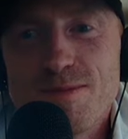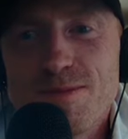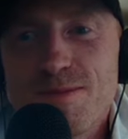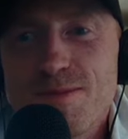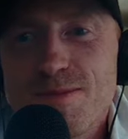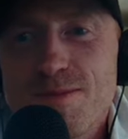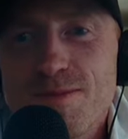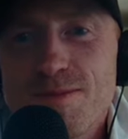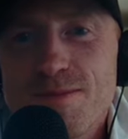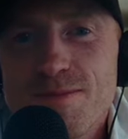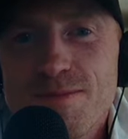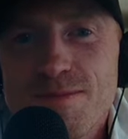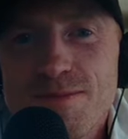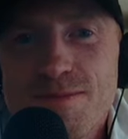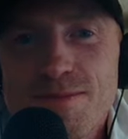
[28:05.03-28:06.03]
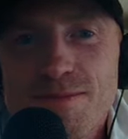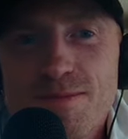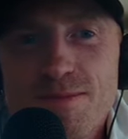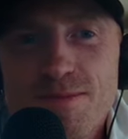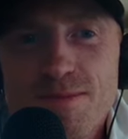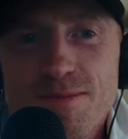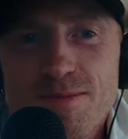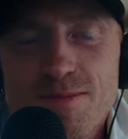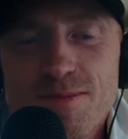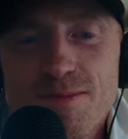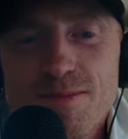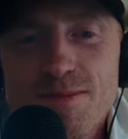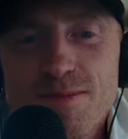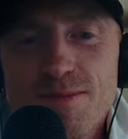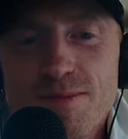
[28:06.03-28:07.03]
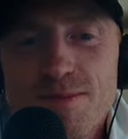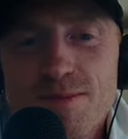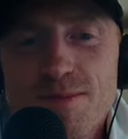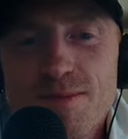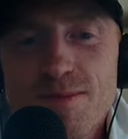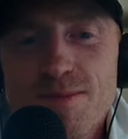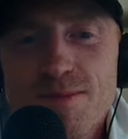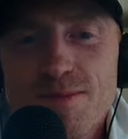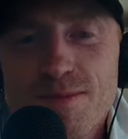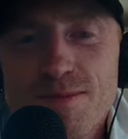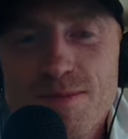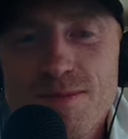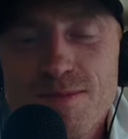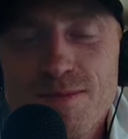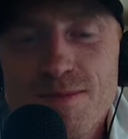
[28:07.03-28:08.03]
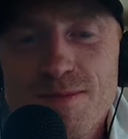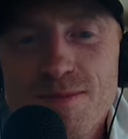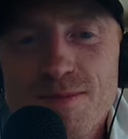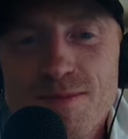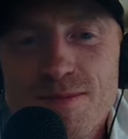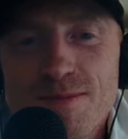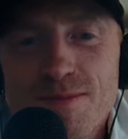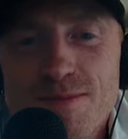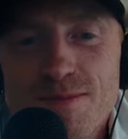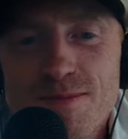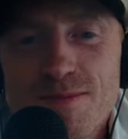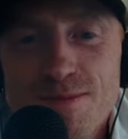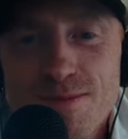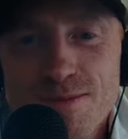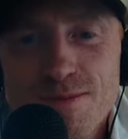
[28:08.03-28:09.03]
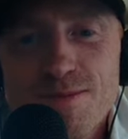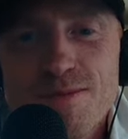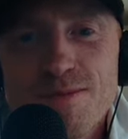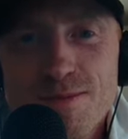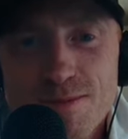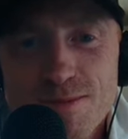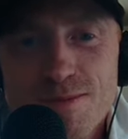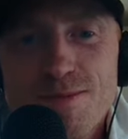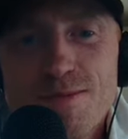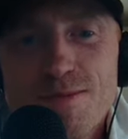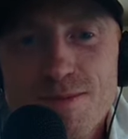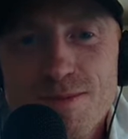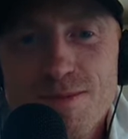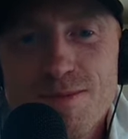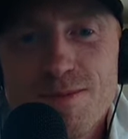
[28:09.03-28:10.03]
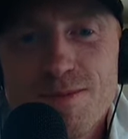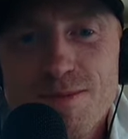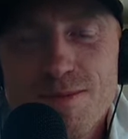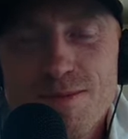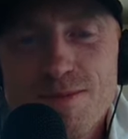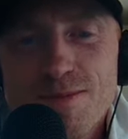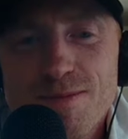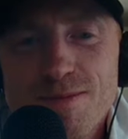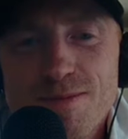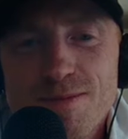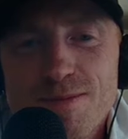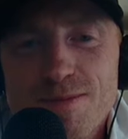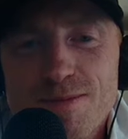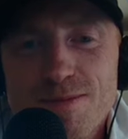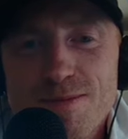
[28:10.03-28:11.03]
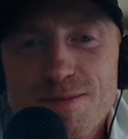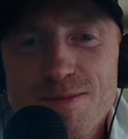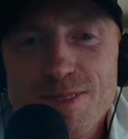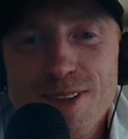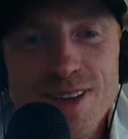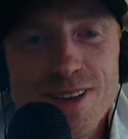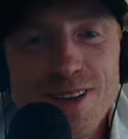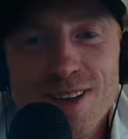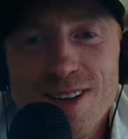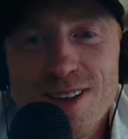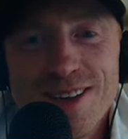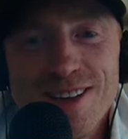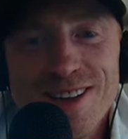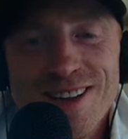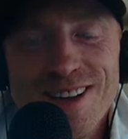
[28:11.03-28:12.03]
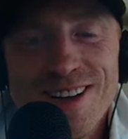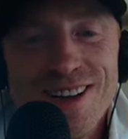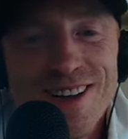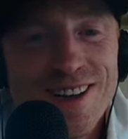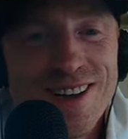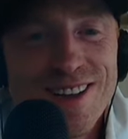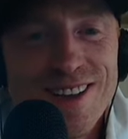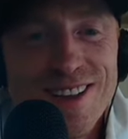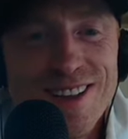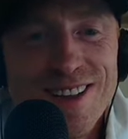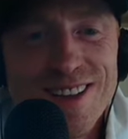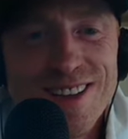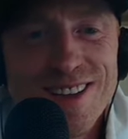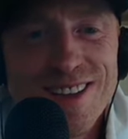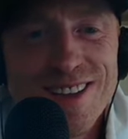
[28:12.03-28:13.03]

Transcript: No words are spoken by the person on screen.